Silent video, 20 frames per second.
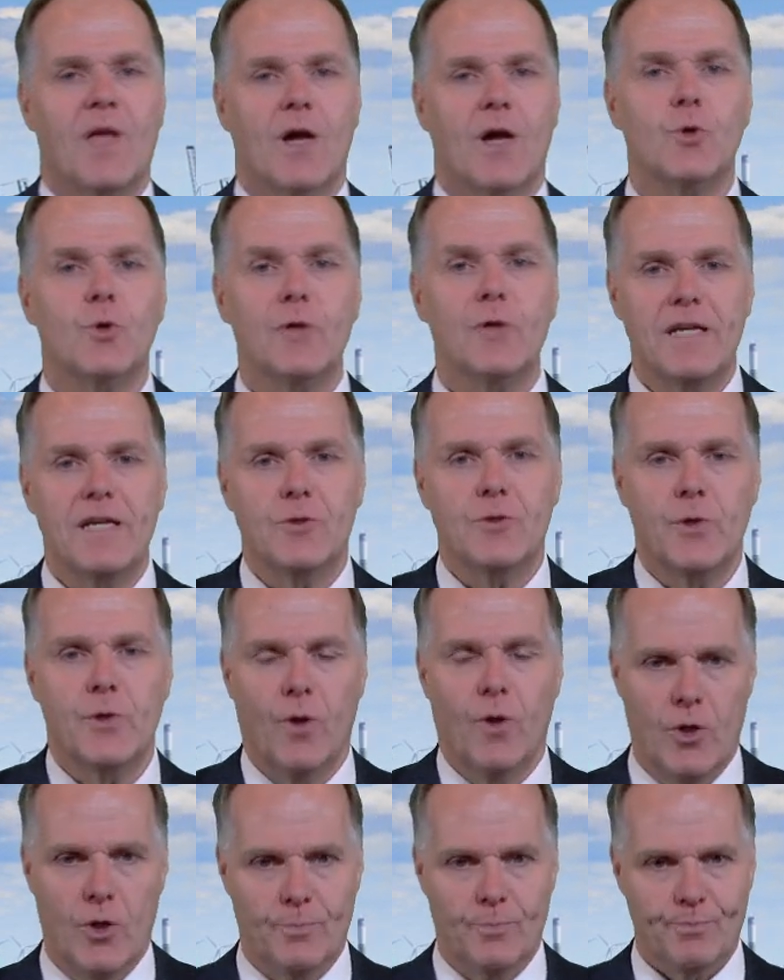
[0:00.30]
Good day to you
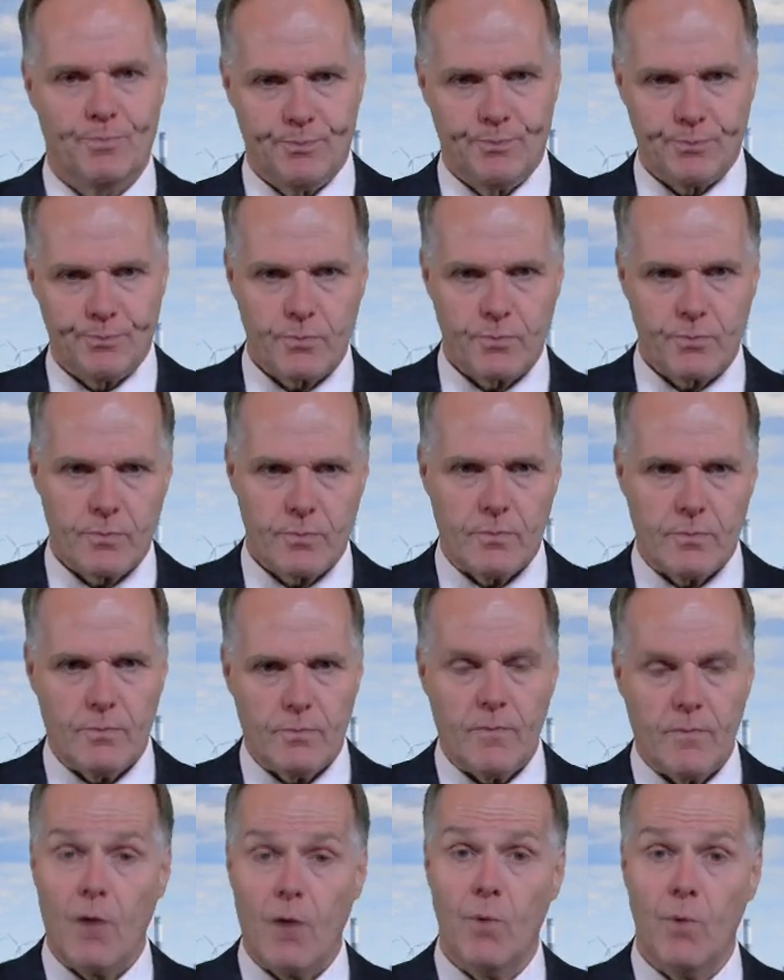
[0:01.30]
all.
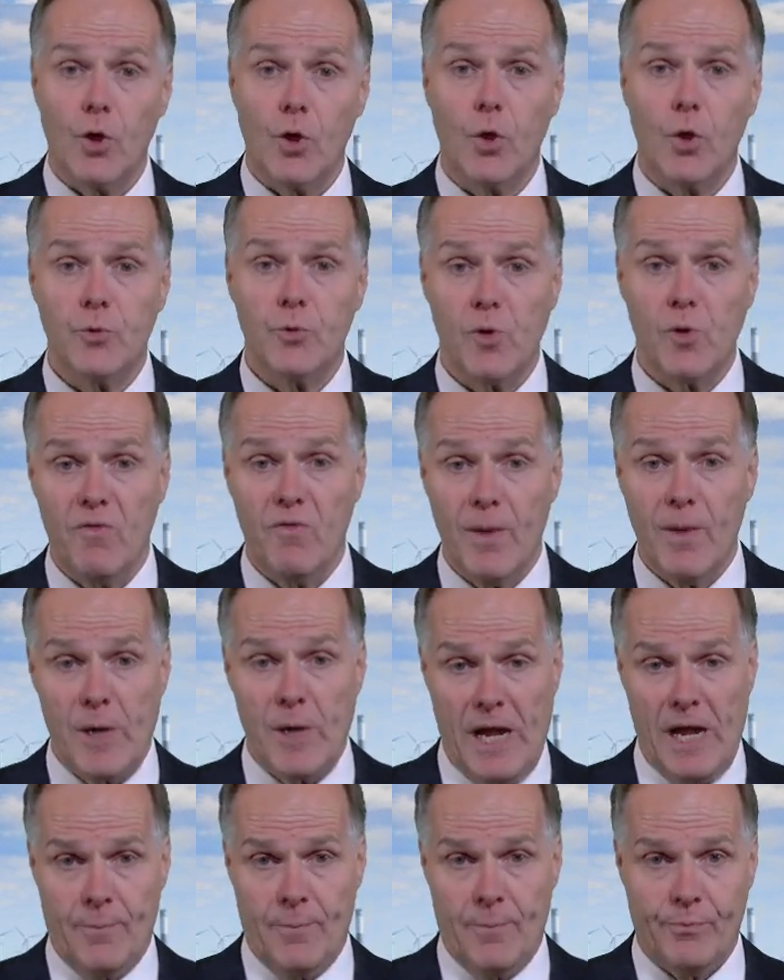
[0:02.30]
Welcome to our
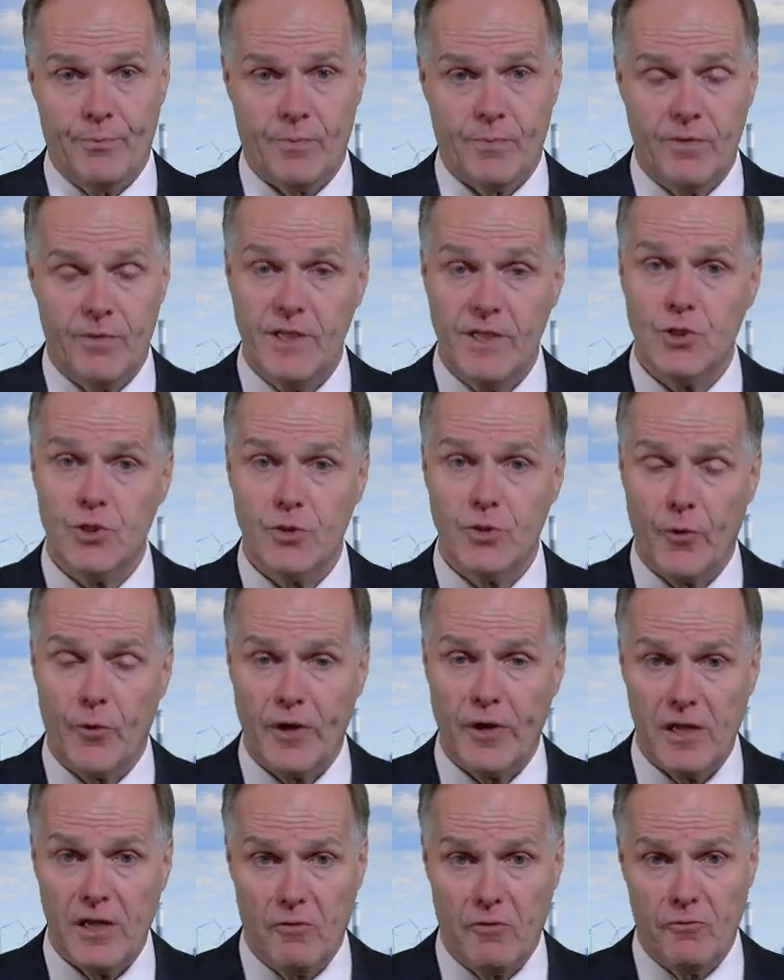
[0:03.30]
webinar. This is
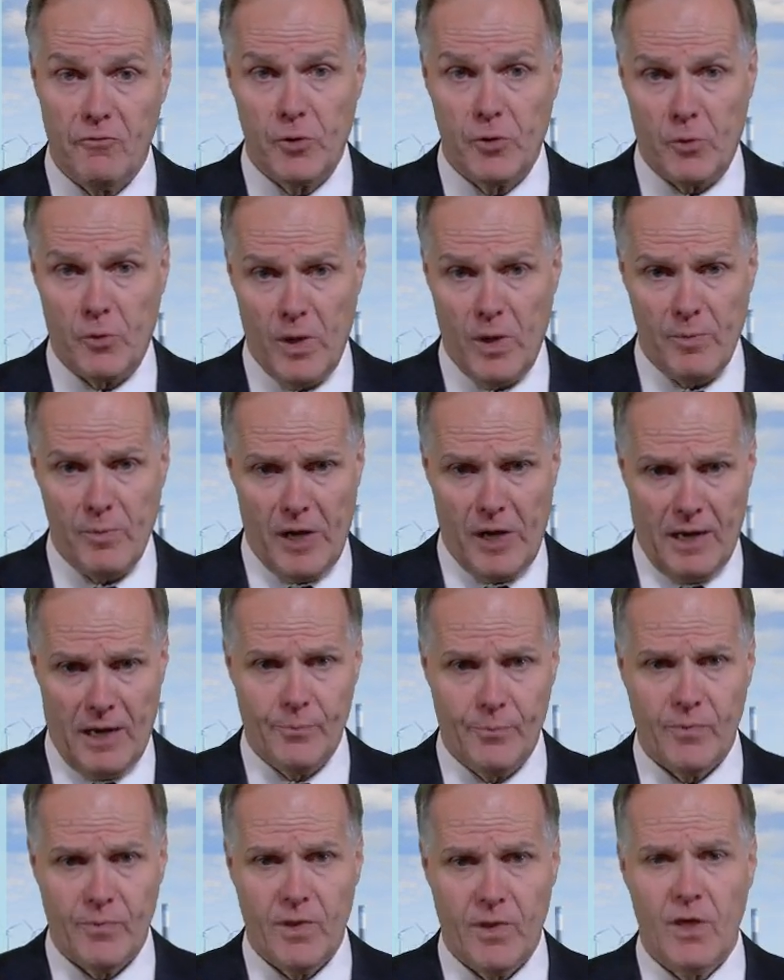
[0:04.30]
already our fourth
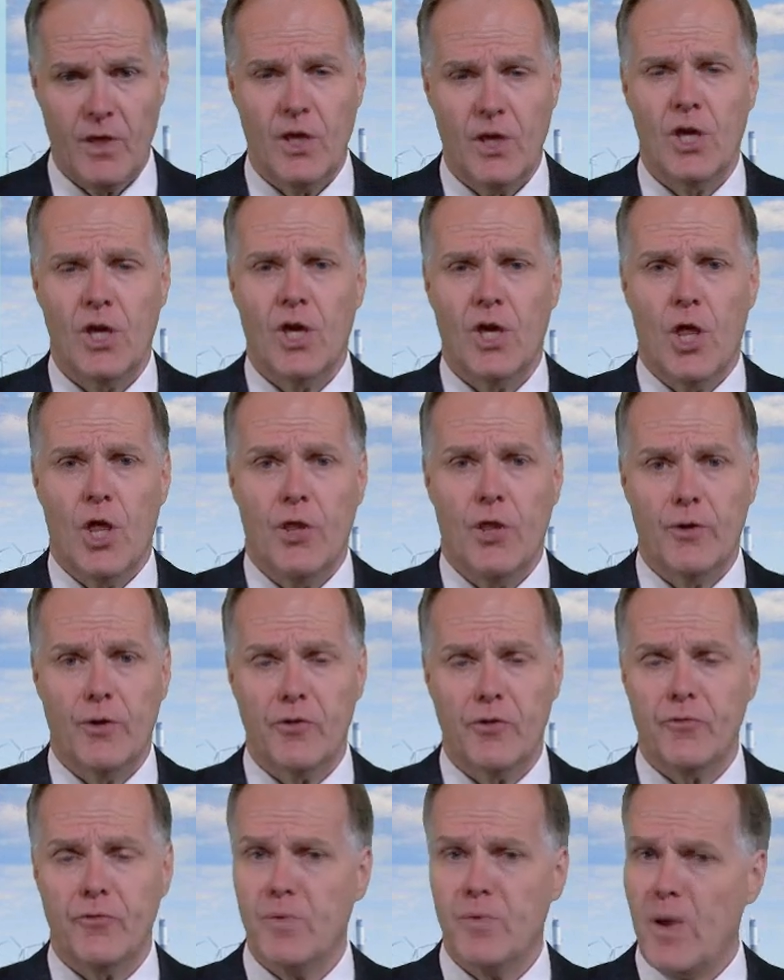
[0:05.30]
webinar. The
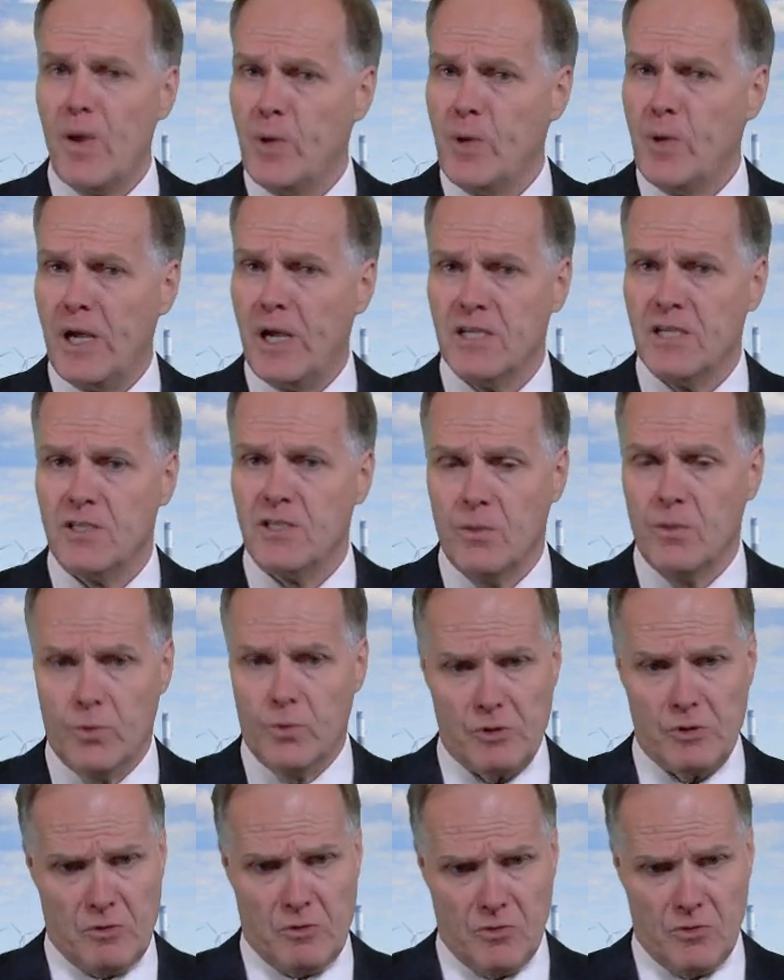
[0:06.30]
other three webinars
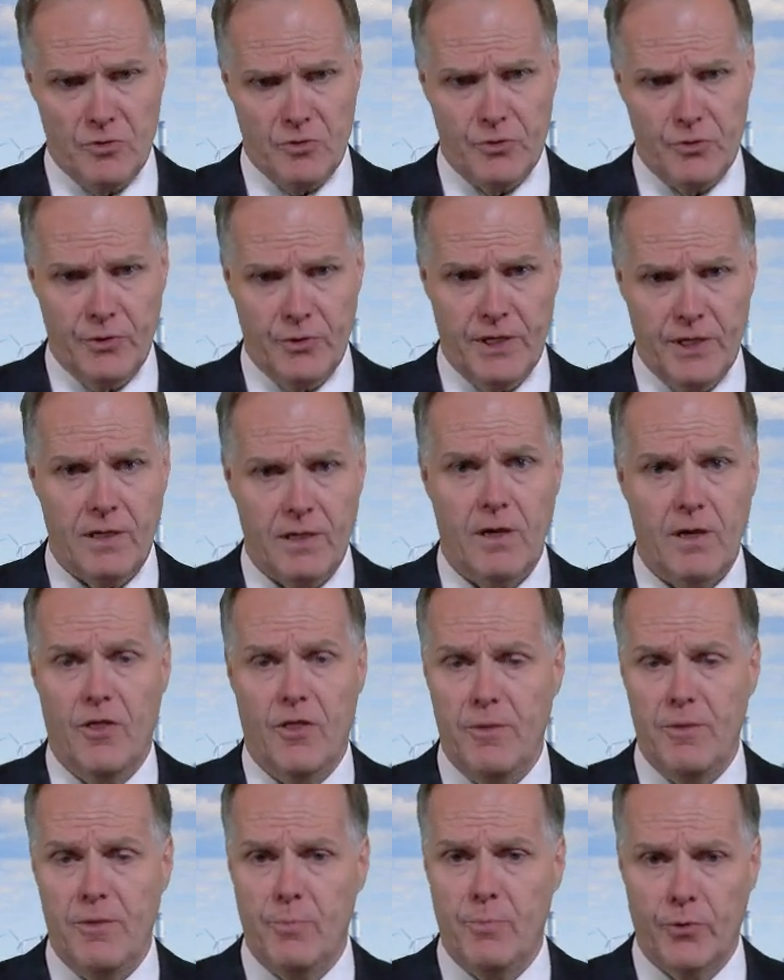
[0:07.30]
were concerning
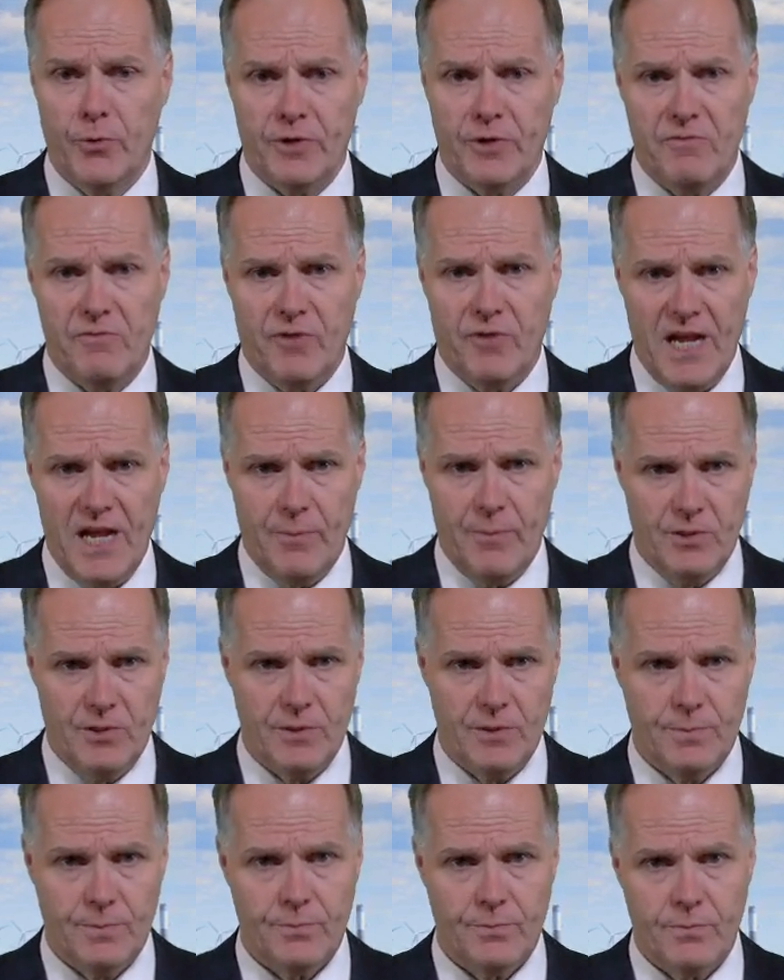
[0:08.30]
the port environment.